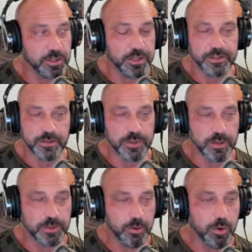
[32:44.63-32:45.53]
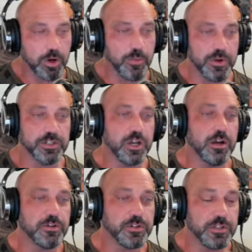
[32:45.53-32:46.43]
And then sometimes I would work on my
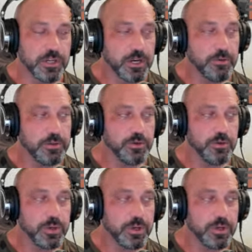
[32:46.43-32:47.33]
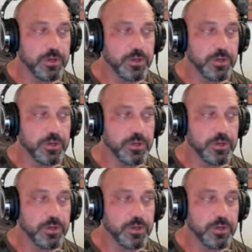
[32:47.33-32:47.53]
chakras, and then I would do,